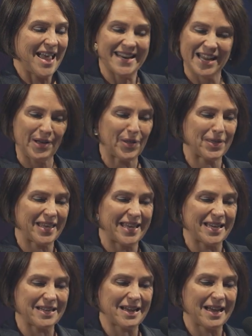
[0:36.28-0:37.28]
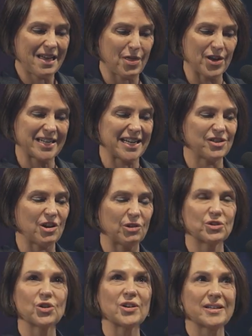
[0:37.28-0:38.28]
and healthy 13-year-old
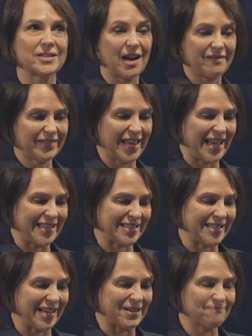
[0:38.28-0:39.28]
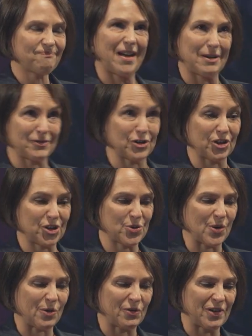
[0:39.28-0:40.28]
daughter die of cancer after a
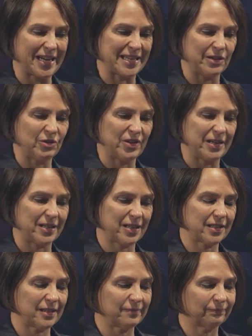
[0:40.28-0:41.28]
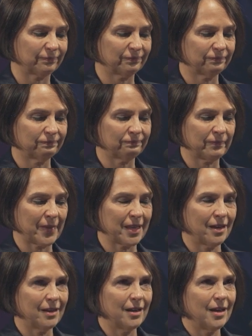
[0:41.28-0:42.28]
12-week illness.
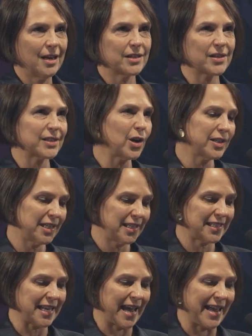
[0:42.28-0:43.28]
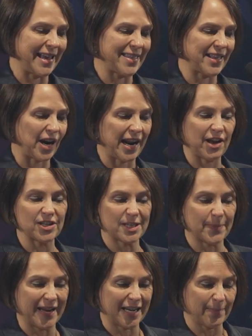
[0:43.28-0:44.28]
So it's not to say that I don't
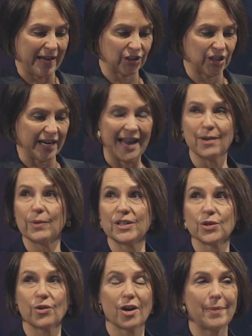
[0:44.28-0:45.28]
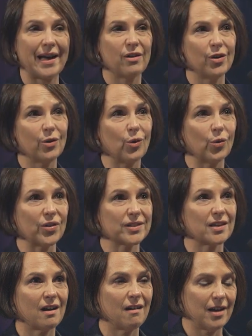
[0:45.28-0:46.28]
speak about Sinéad, we talk about her all the
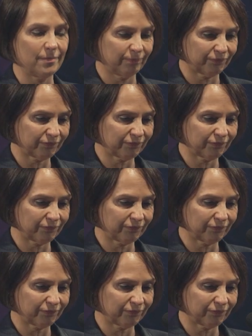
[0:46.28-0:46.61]
time.